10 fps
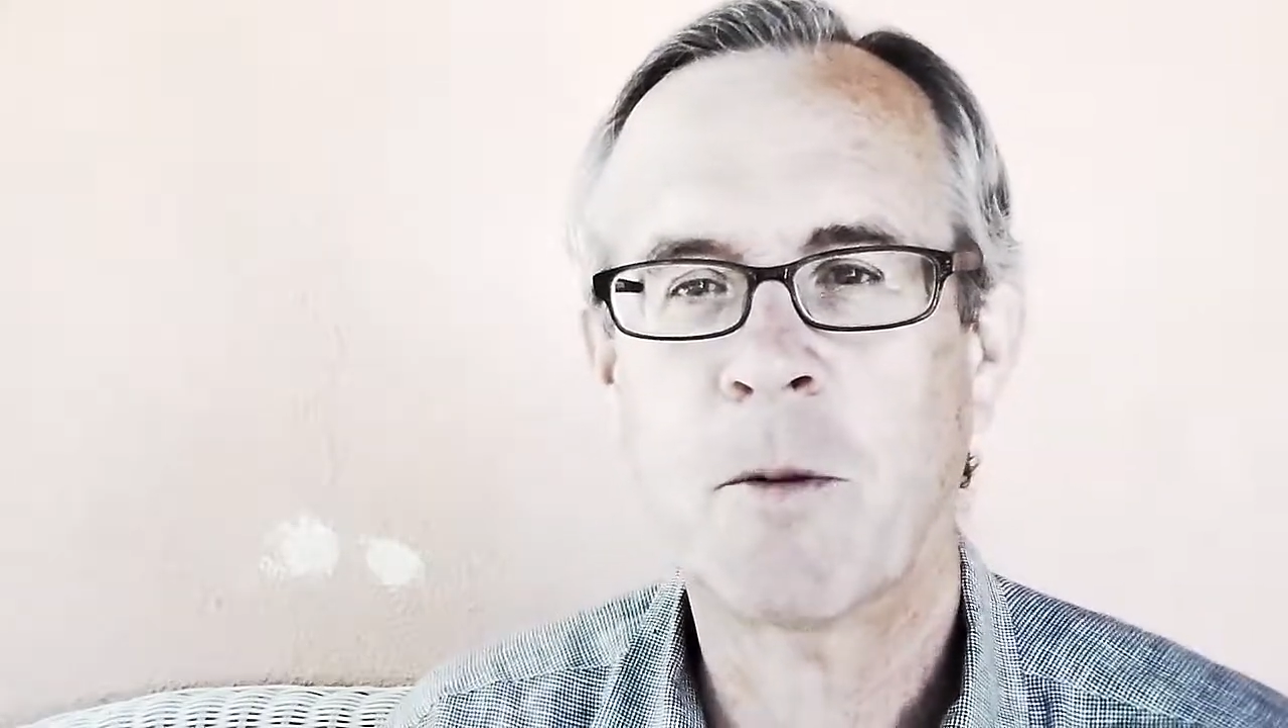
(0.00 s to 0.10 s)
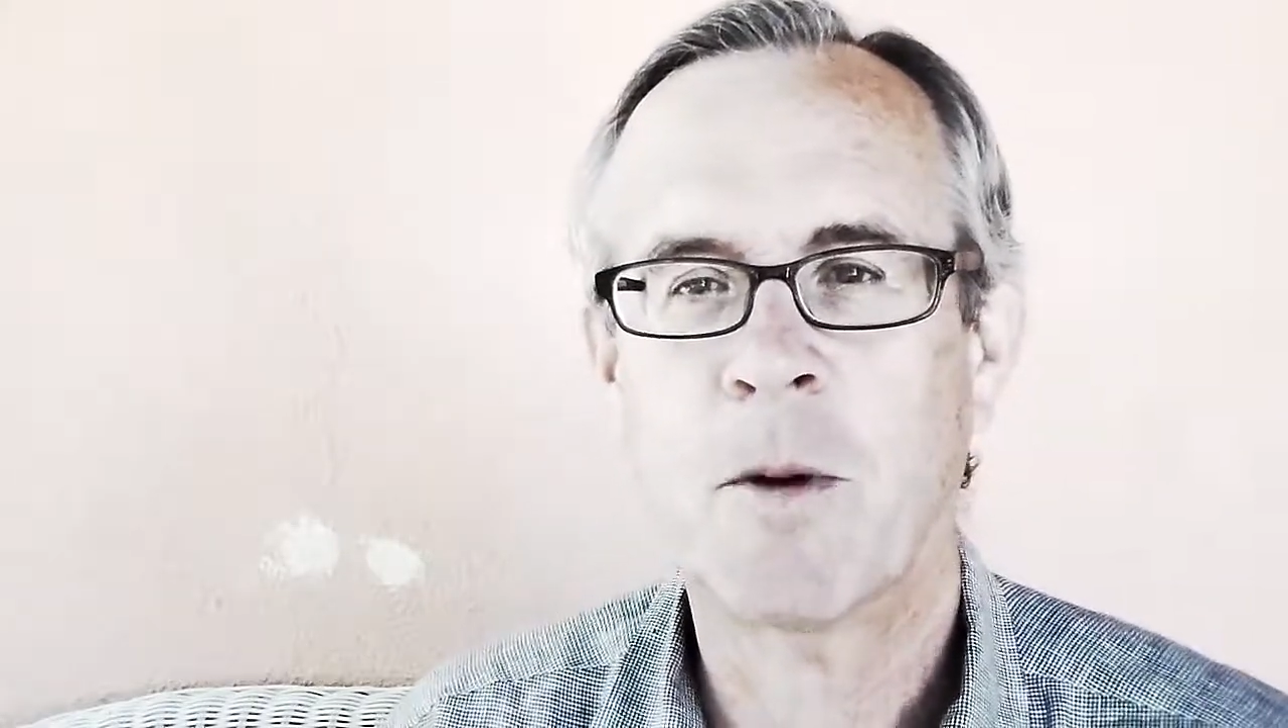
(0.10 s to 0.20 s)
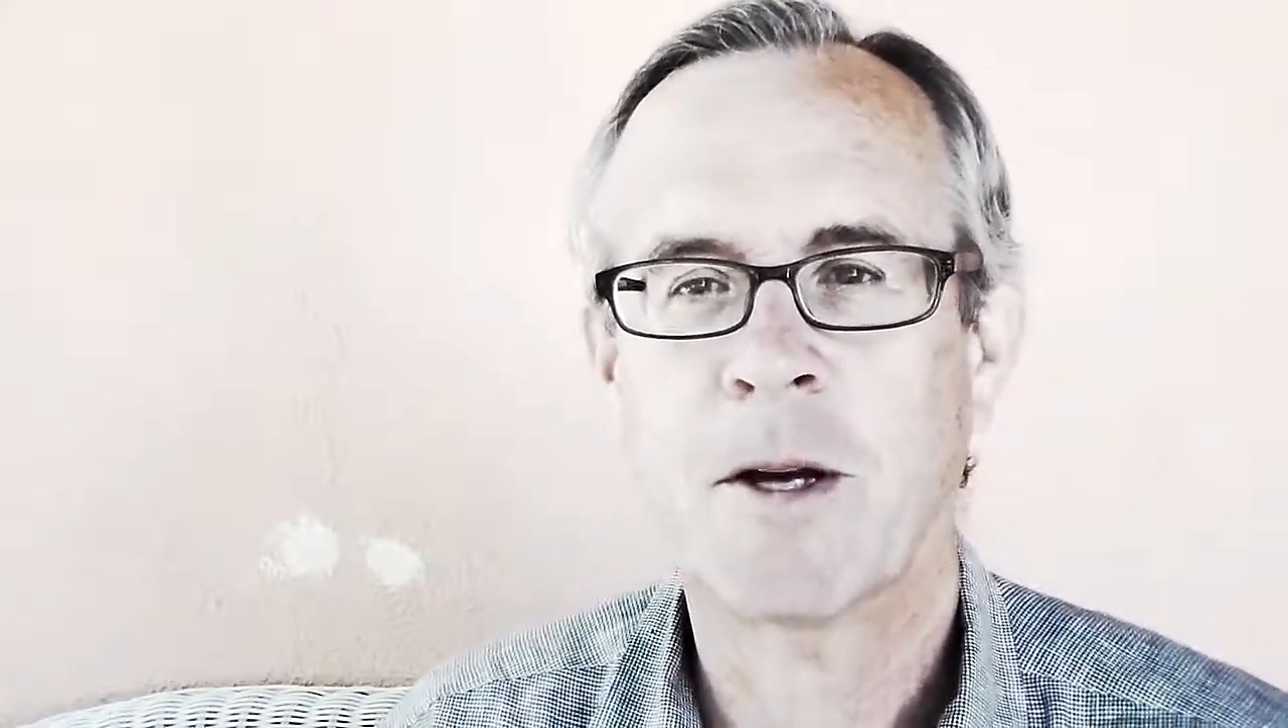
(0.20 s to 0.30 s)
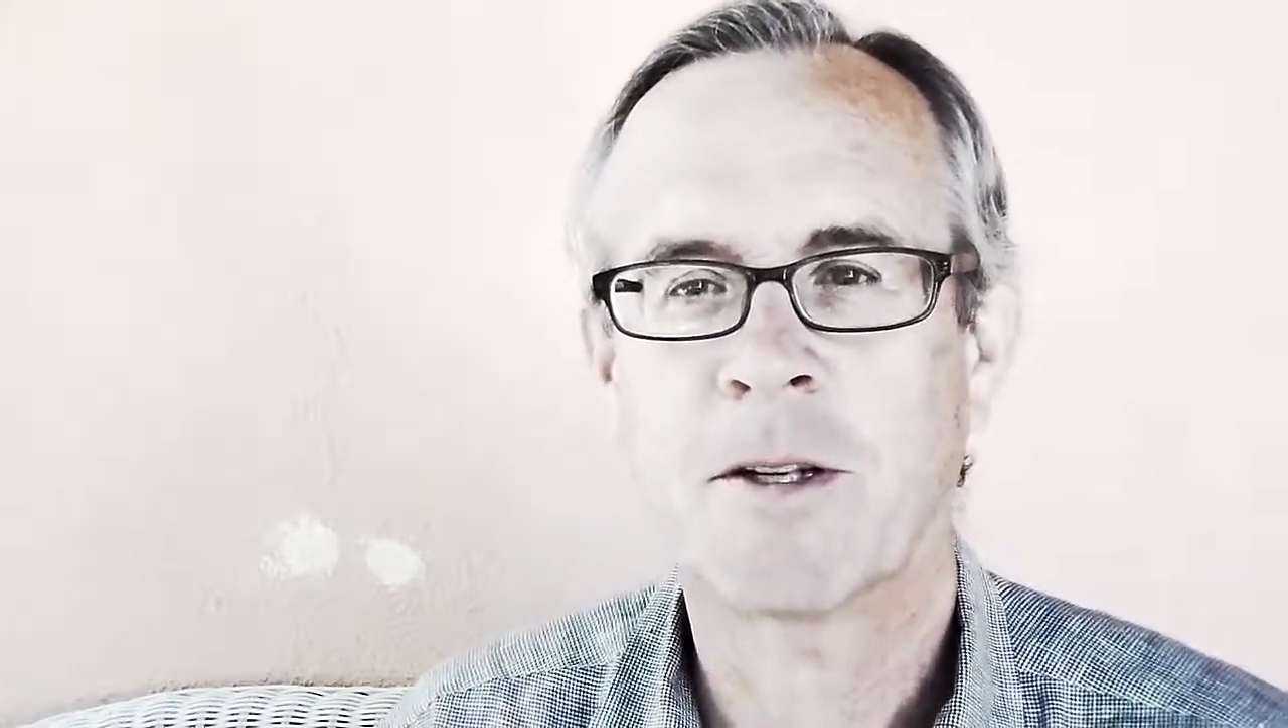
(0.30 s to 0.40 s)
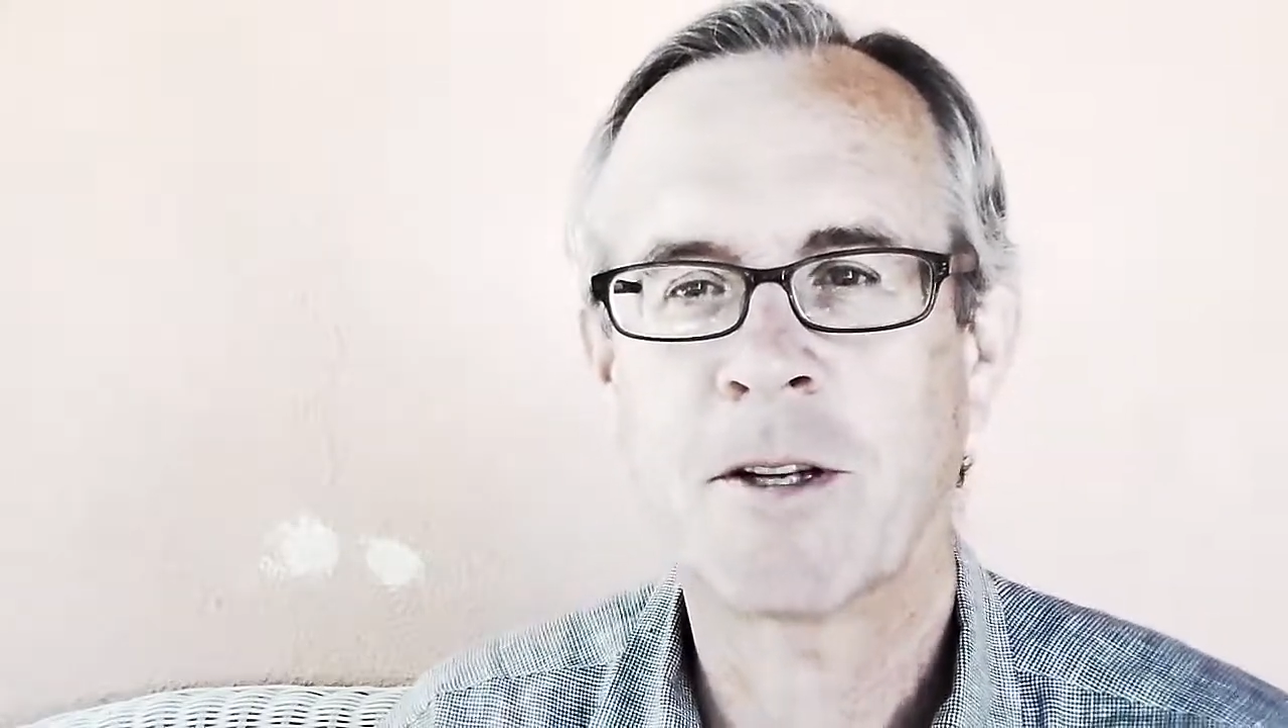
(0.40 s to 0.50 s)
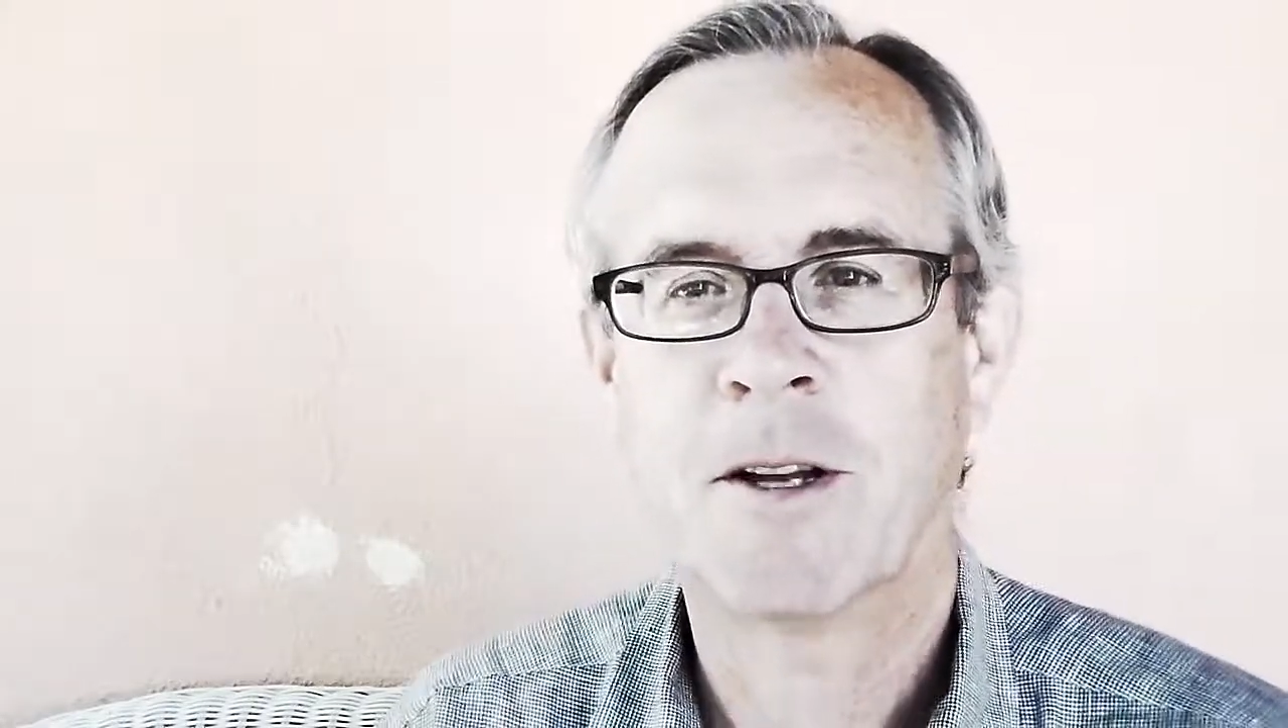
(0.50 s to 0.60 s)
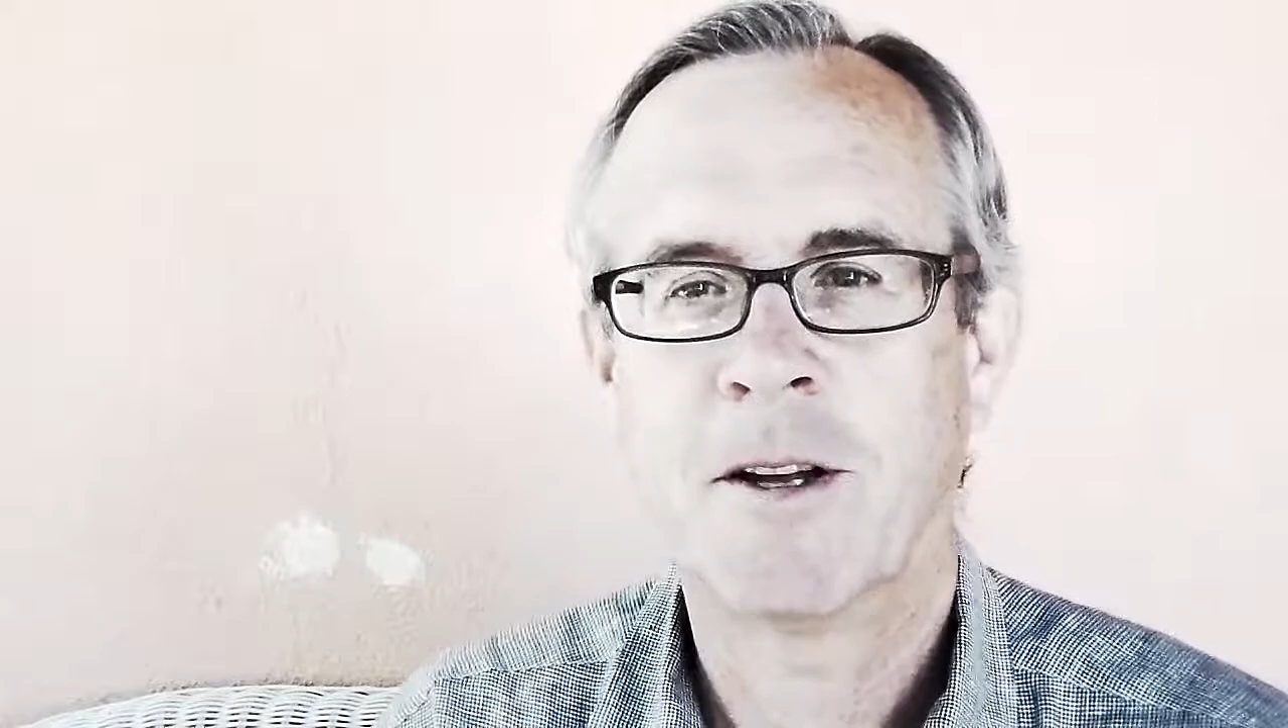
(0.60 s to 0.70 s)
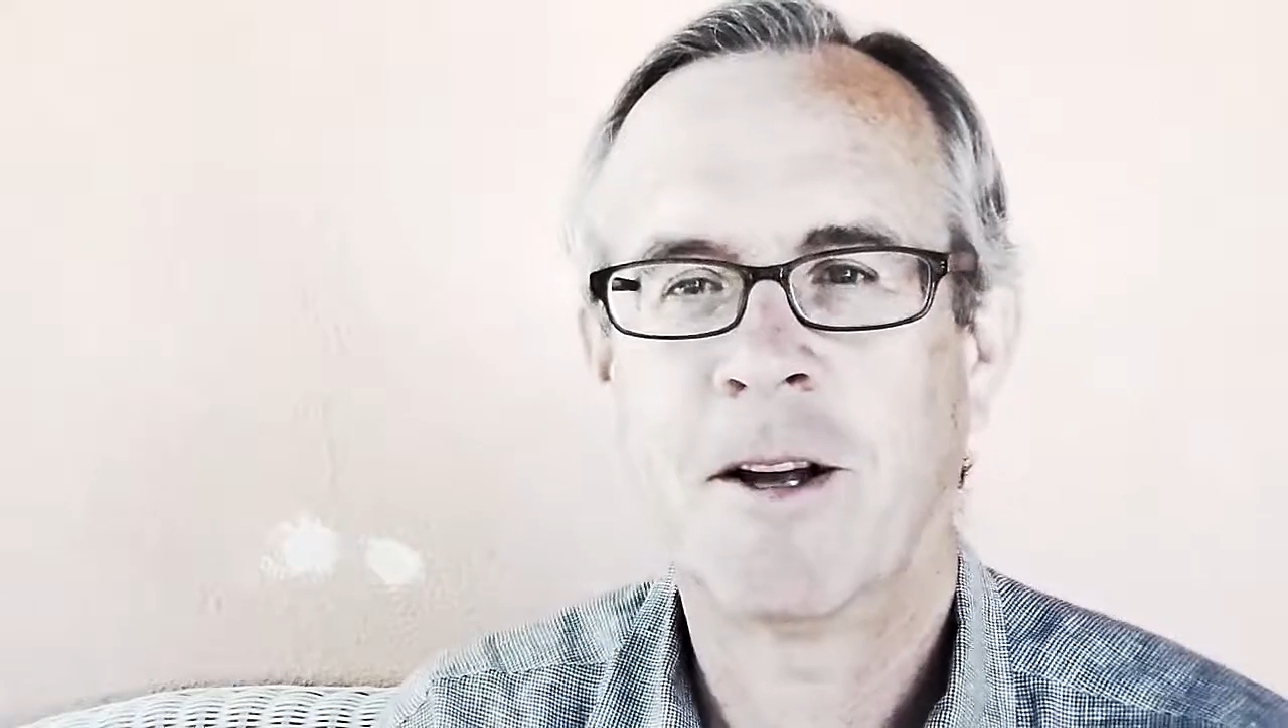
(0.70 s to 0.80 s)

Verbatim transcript: our best.